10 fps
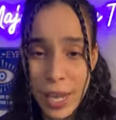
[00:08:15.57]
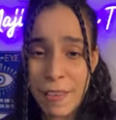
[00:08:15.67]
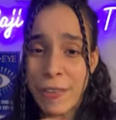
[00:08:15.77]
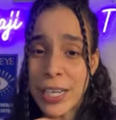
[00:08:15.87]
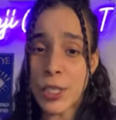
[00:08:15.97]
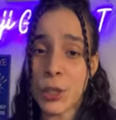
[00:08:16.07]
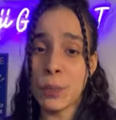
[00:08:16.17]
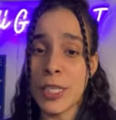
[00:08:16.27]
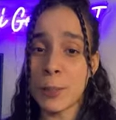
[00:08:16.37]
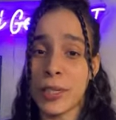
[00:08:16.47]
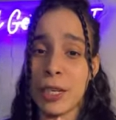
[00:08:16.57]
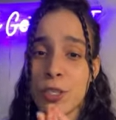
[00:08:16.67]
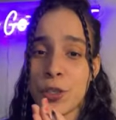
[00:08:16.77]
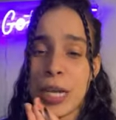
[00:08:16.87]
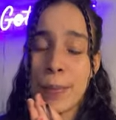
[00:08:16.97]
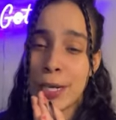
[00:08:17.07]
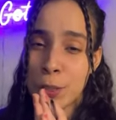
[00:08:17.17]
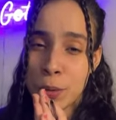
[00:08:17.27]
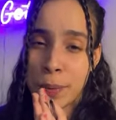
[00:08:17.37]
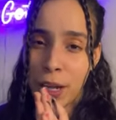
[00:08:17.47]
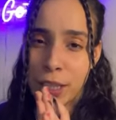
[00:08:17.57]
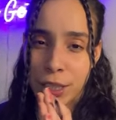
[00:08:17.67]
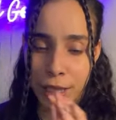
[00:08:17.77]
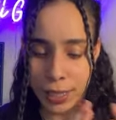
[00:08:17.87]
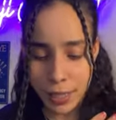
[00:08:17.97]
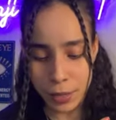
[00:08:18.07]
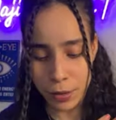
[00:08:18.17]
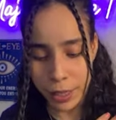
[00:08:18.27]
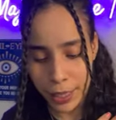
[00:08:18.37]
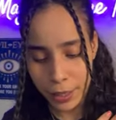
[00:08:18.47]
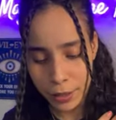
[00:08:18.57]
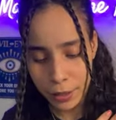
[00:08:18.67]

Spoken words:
If I do mispronounce your name, I do apologize, okay?